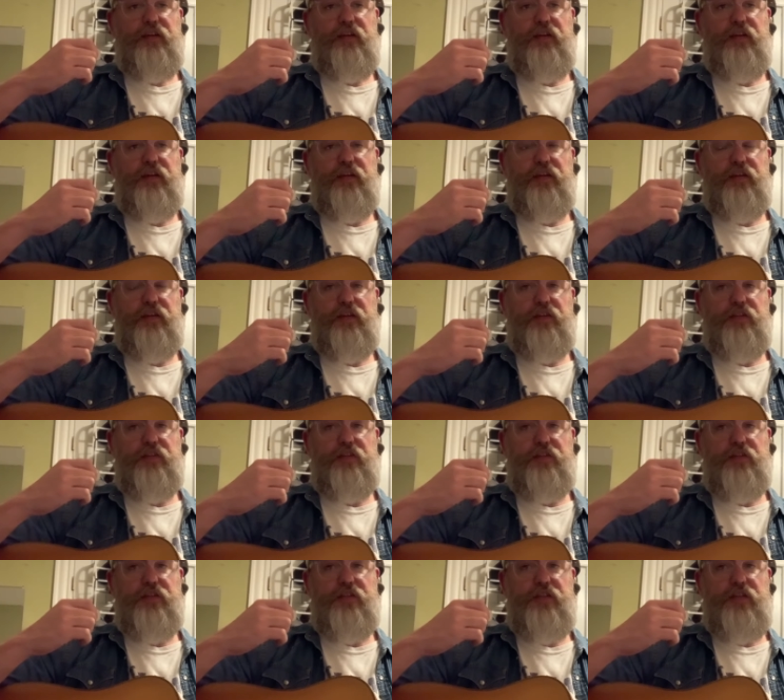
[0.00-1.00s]
And then you get to
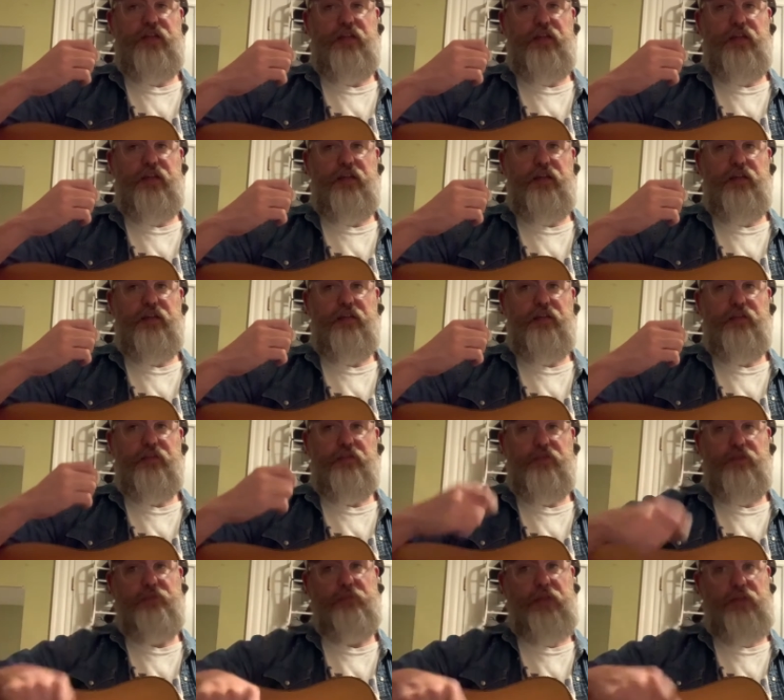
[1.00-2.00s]
the D,
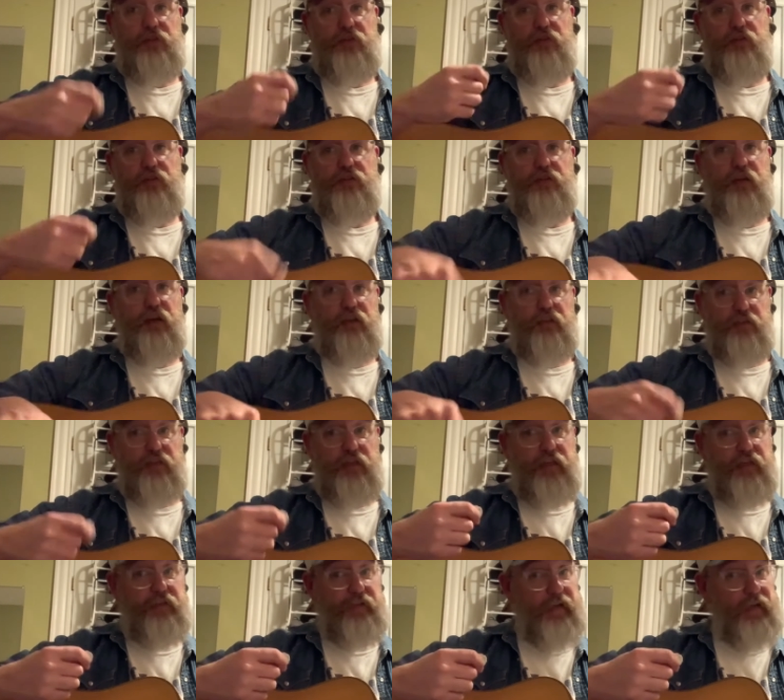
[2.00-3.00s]
just make sure you're starting on
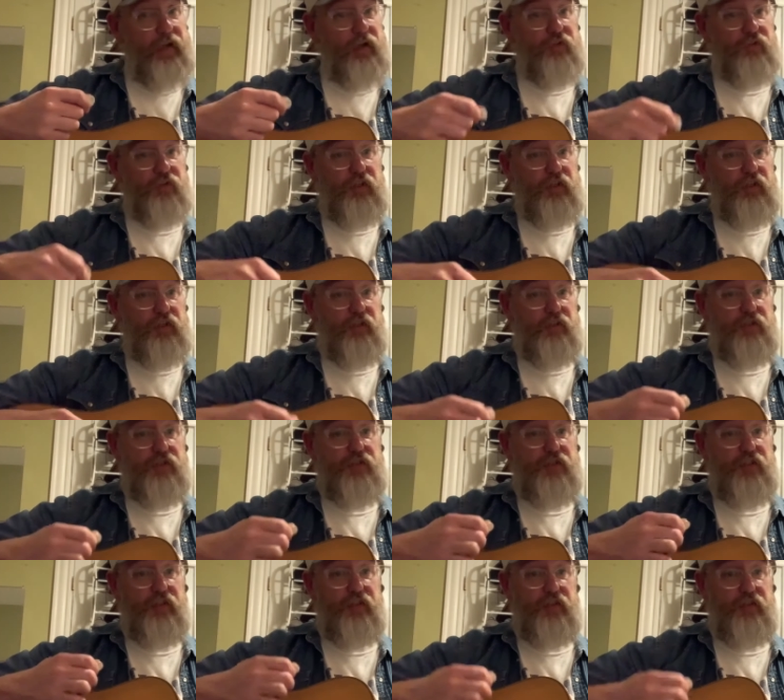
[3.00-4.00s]
that down then, on the
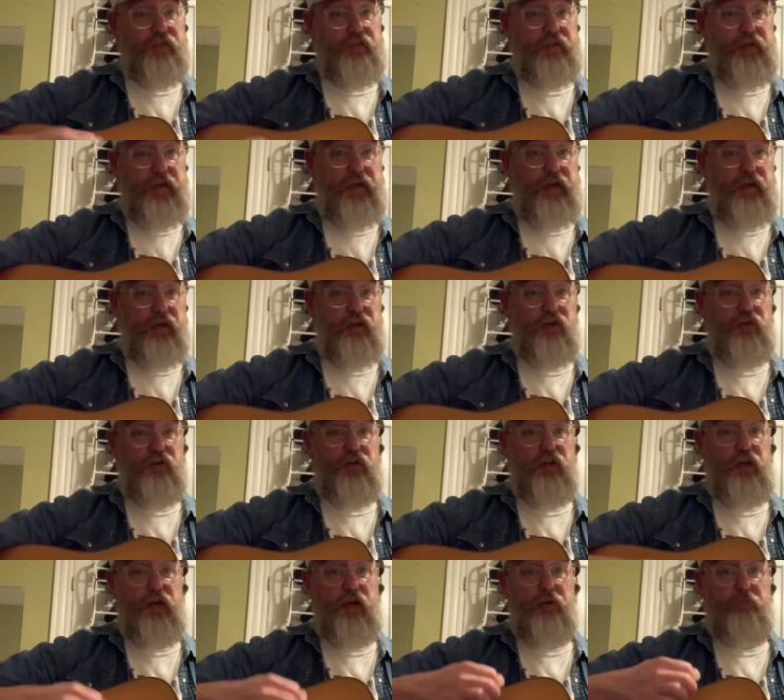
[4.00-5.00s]
D, down,
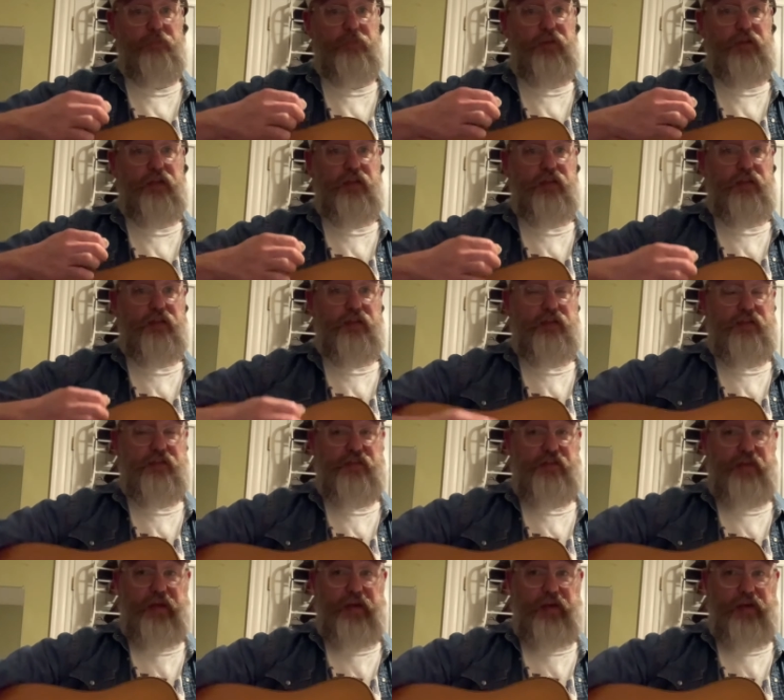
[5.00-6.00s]
up,
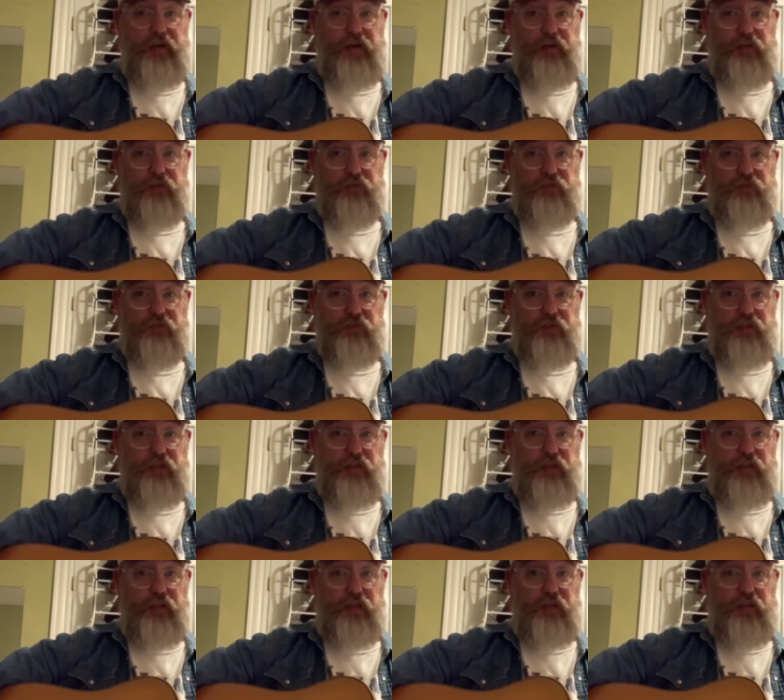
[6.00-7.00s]
down,
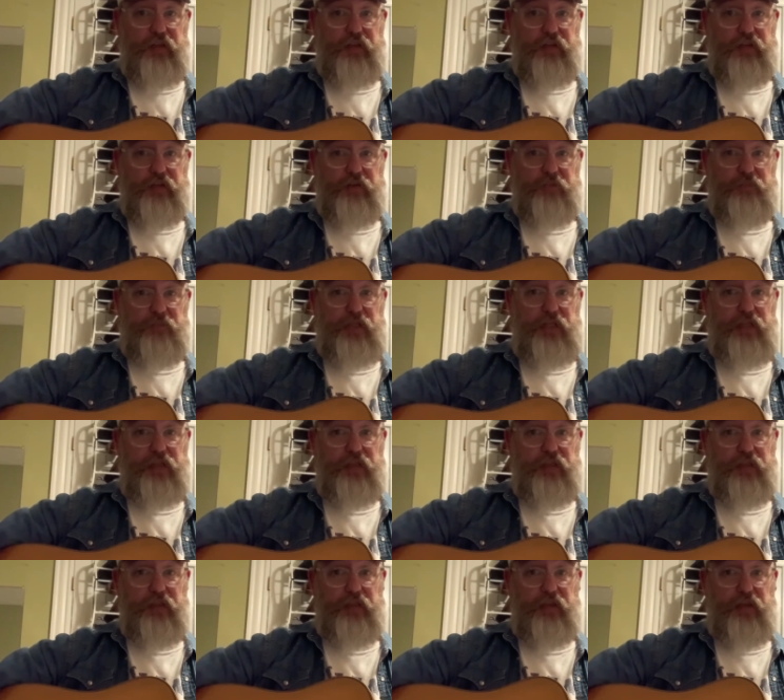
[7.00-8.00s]
and then
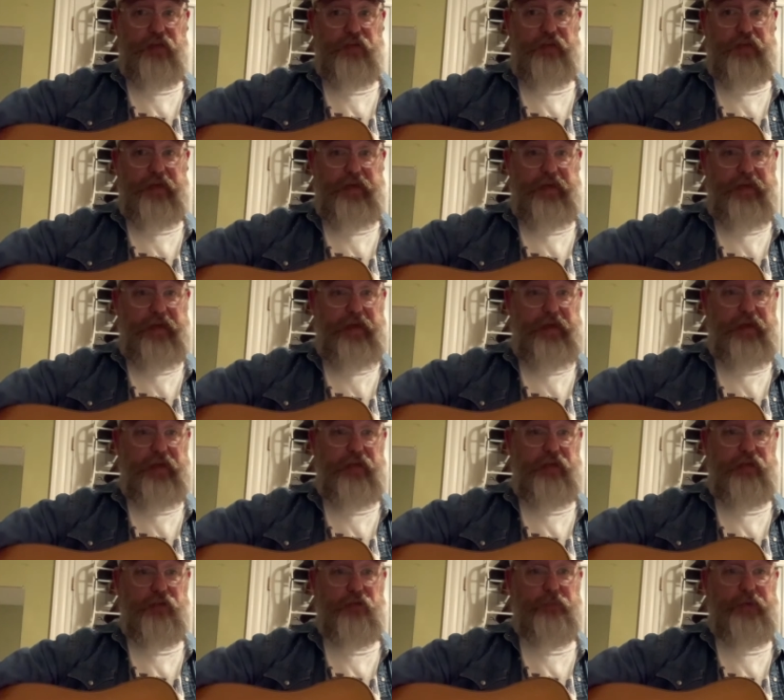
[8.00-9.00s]
immediately on that A,
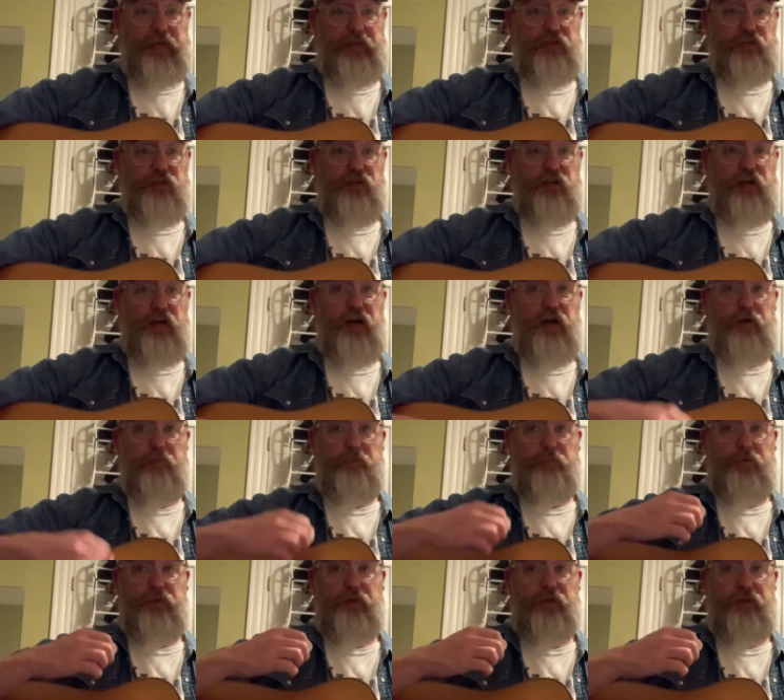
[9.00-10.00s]
you're back to your up,
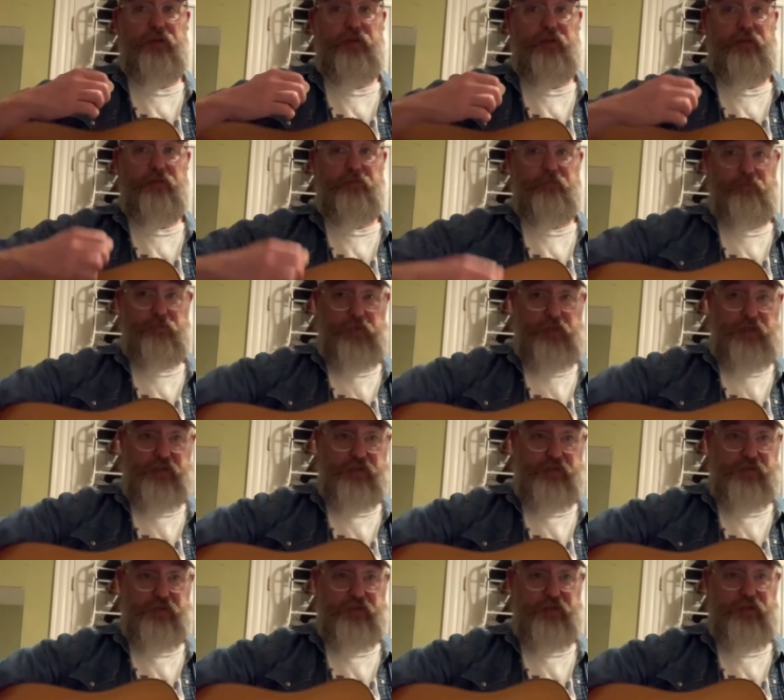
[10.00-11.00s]

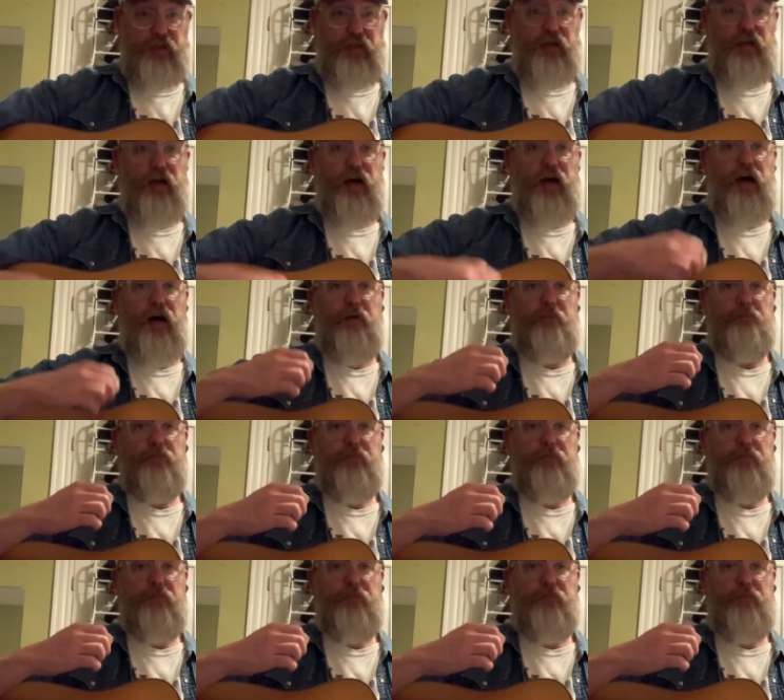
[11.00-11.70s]
miss, up,